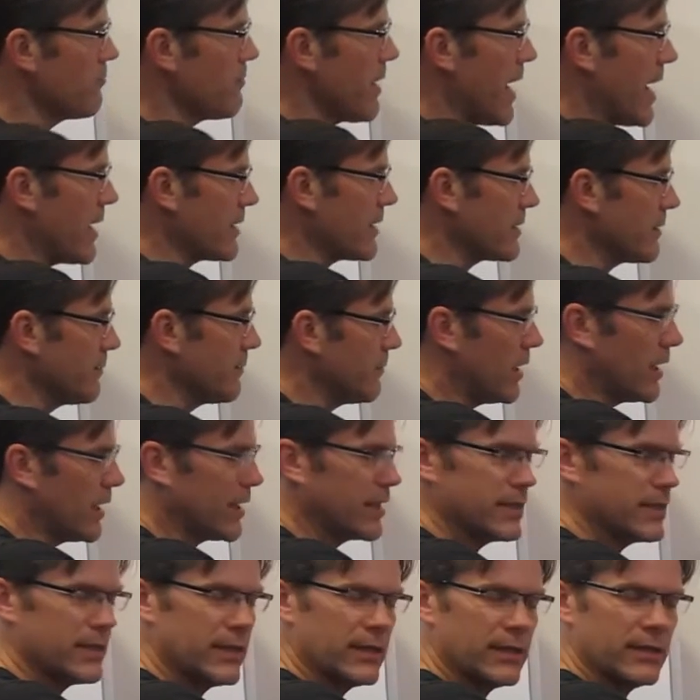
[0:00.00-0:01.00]

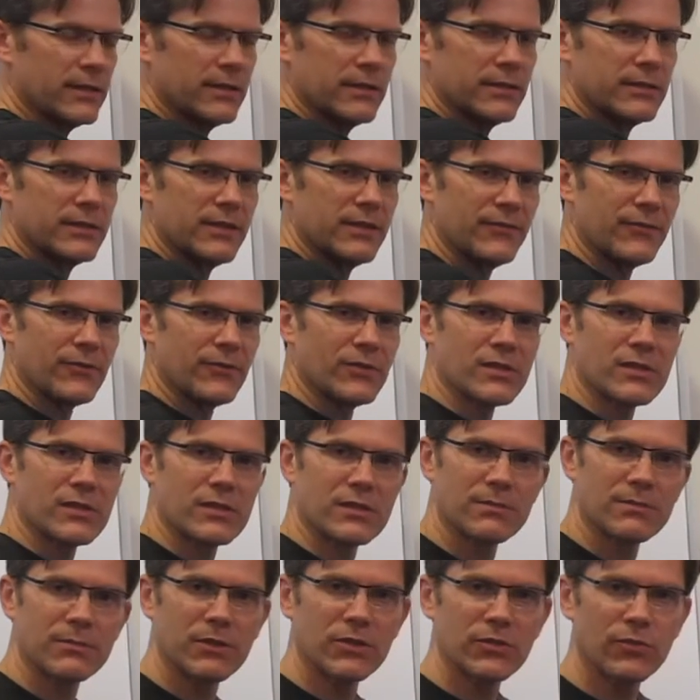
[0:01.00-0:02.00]
maximizing the
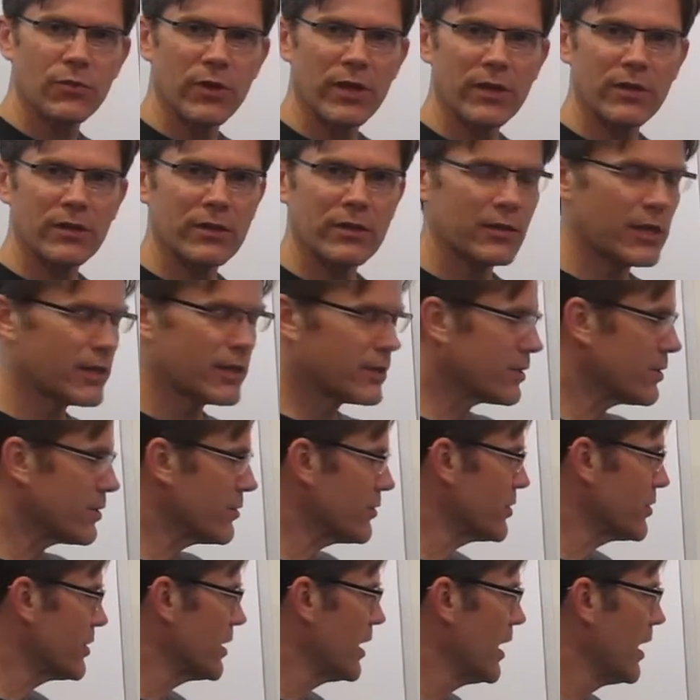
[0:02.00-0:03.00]
differences between the
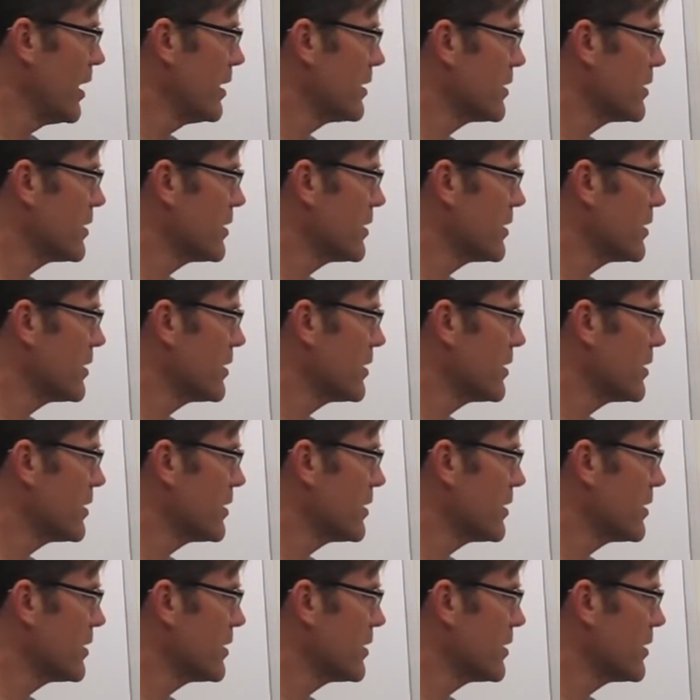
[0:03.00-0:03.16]
clusters.